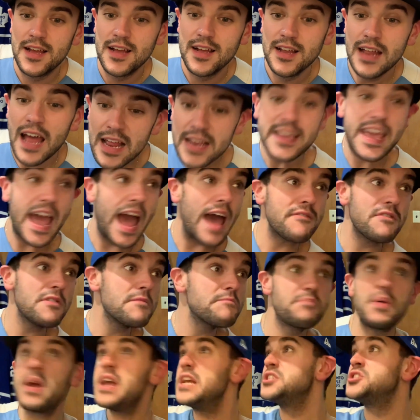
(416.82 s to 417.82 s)
And
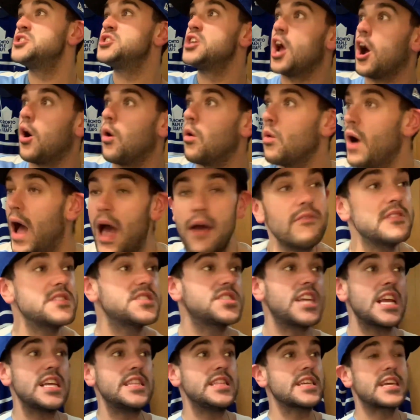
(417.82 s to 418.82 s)
Kevin Bishop, I haven't
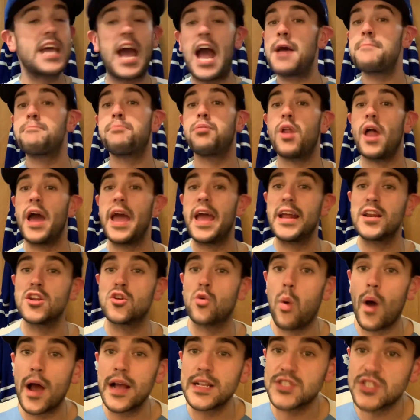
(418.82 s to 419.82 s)
seen the guy play in
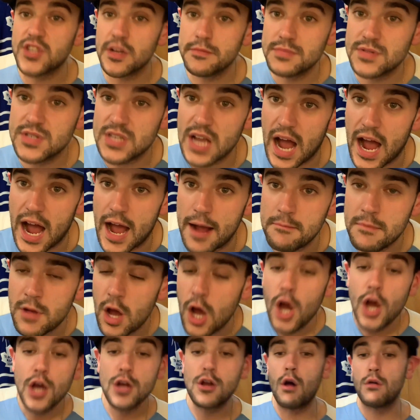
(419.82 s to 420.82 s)
quite some time,
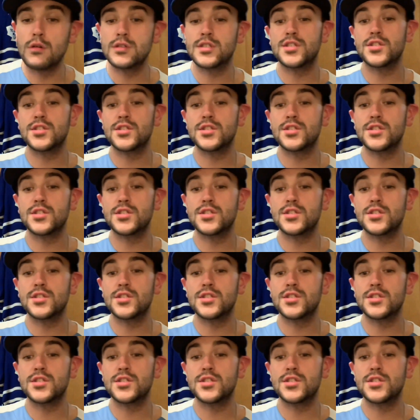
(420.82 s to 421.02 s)
goes